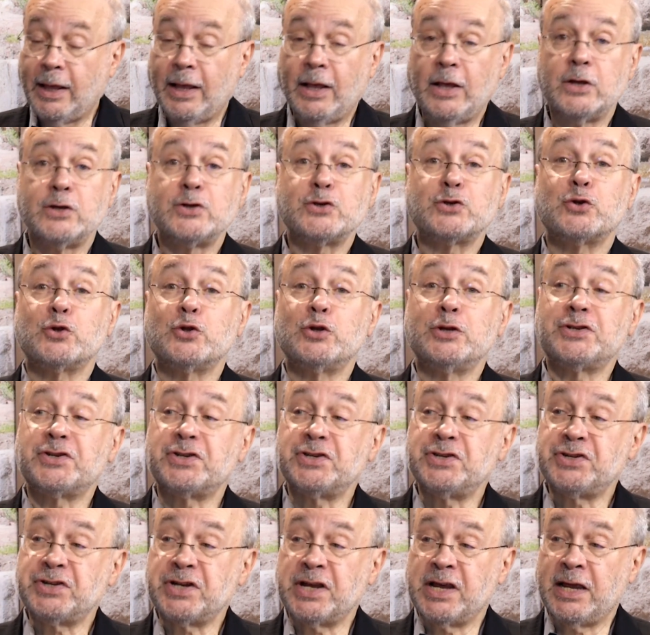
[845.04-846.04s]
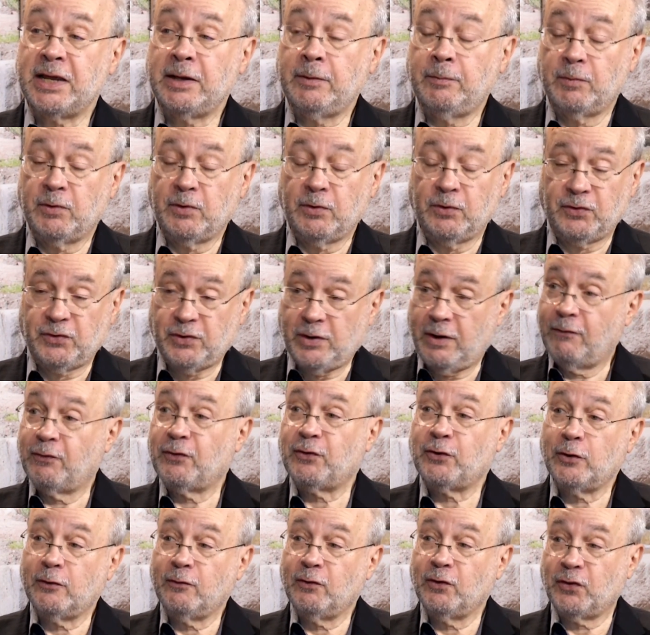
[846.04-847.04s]
So this is a
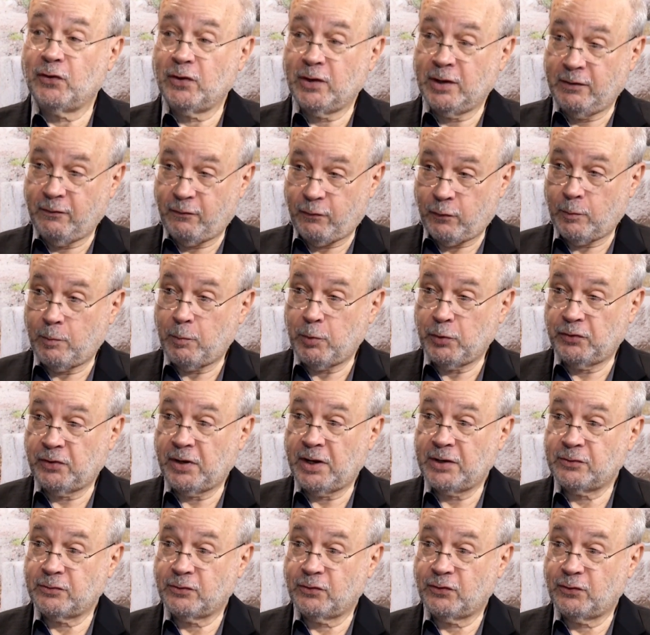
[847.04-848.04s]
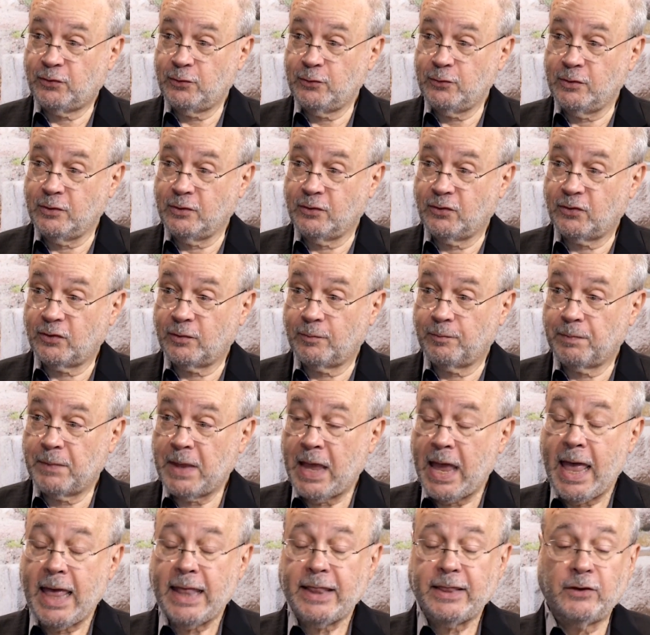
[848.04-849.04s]
self-service thing for potential students
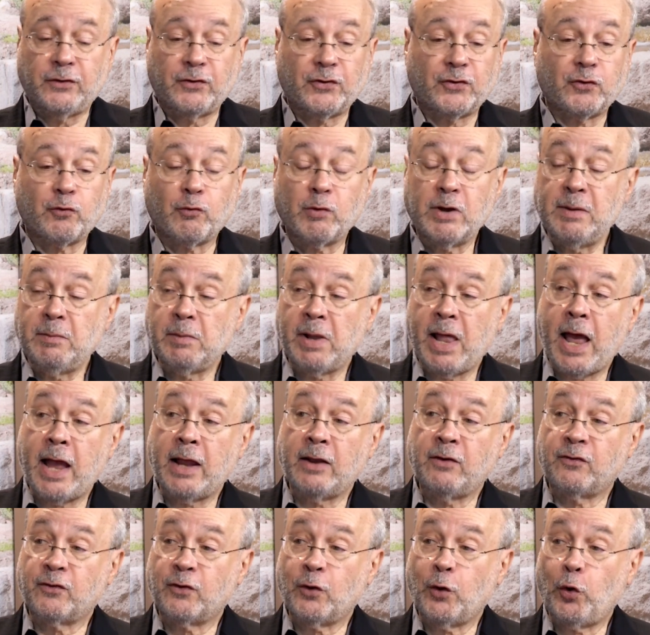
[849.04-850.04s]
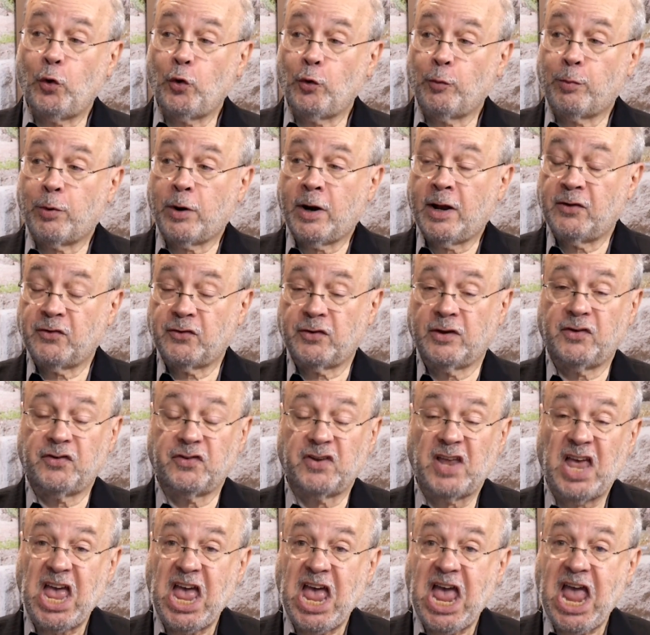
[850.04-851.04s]
that streamlines the whole process.
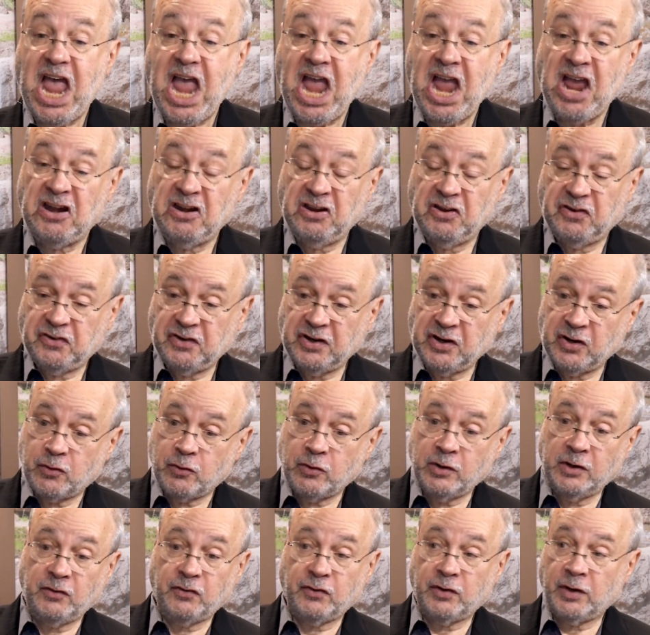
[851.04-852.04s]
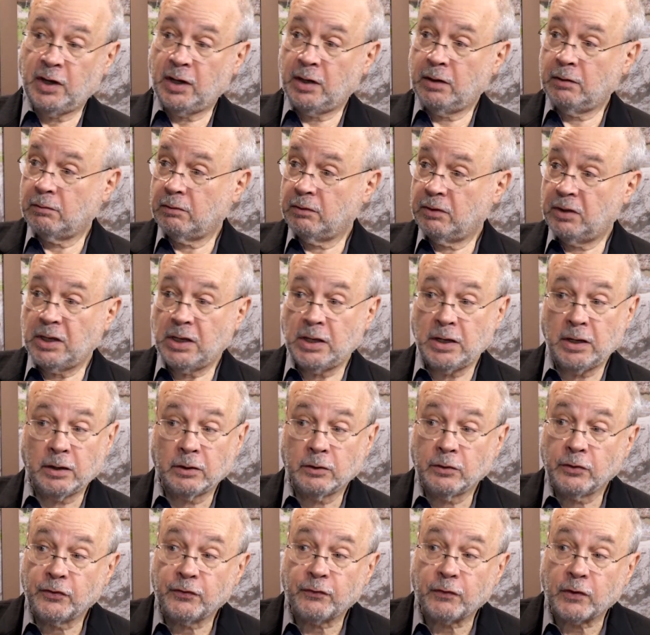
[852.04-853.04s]
And it's increasing the
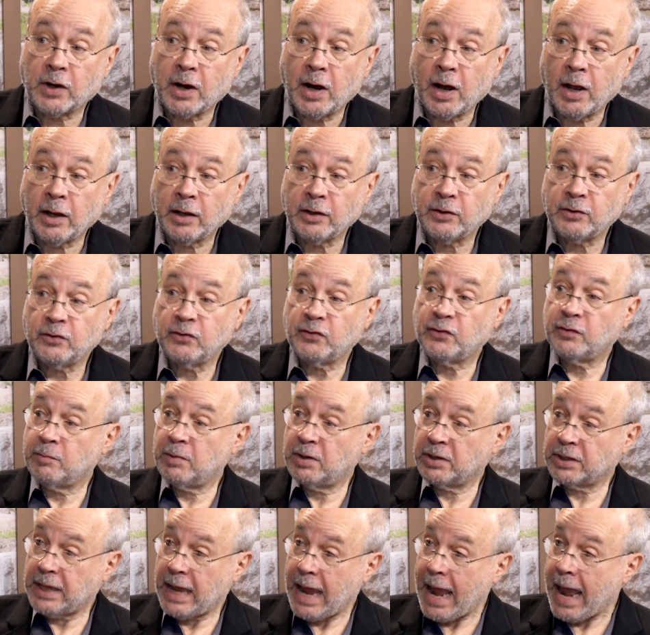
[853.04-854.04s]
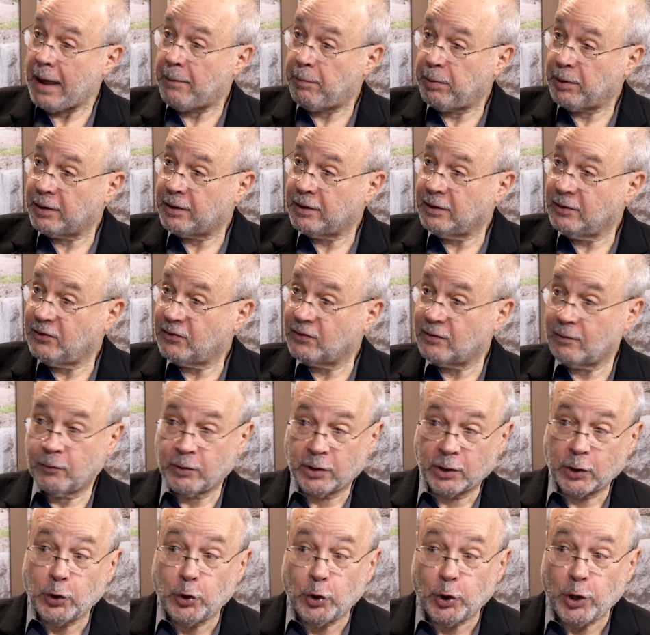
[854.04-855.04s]
yields for colleges among the applicants, what a
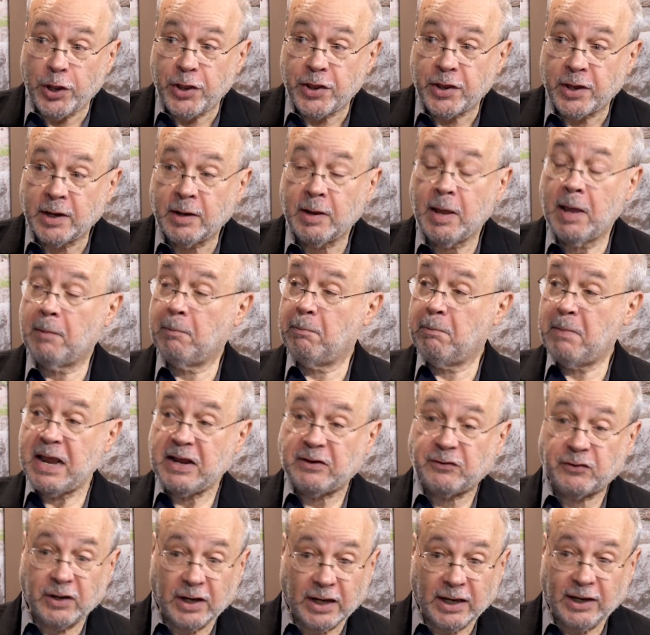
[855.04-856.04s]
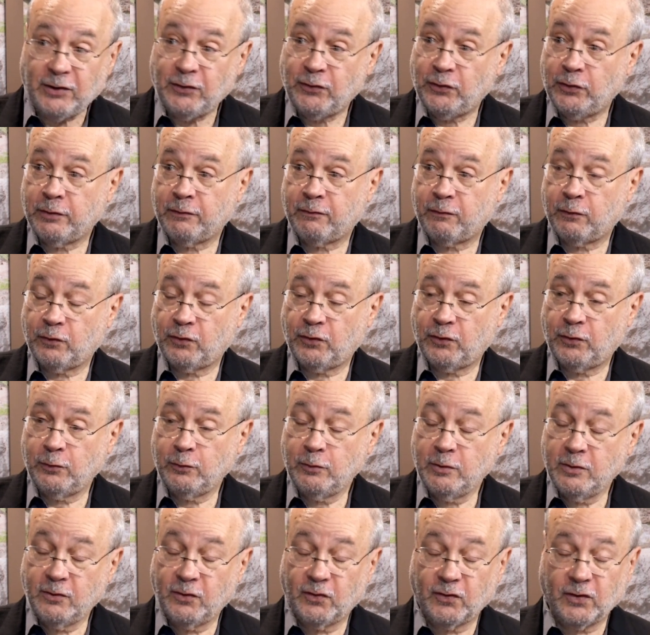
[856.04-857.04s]
good thing, makes it easier for
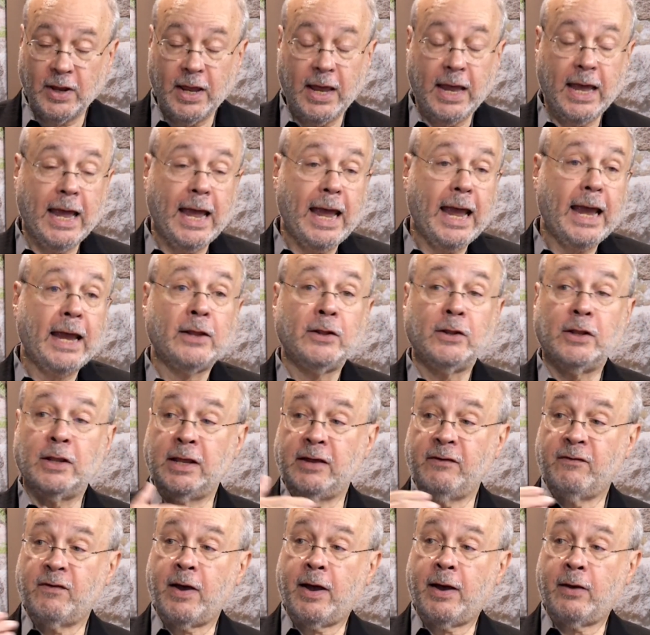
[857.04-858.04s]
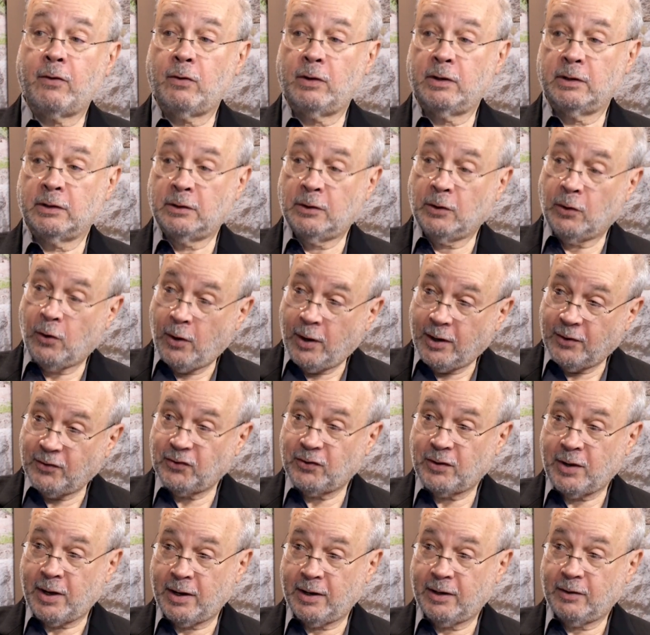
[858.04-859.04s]
students. And then they've got a gloss
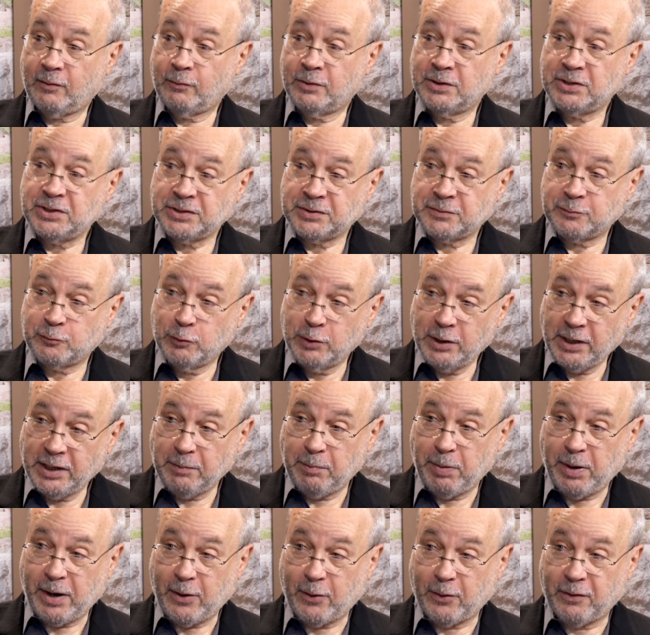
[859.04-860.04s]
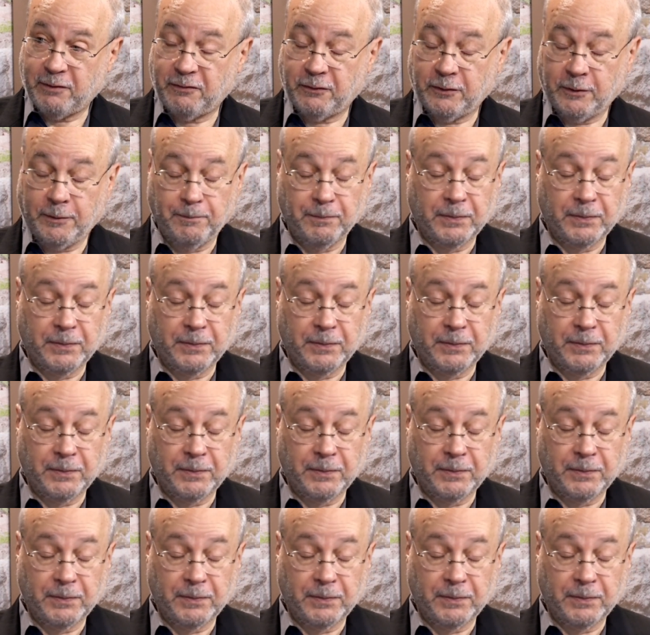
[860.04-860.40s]
on it, which is really powerful,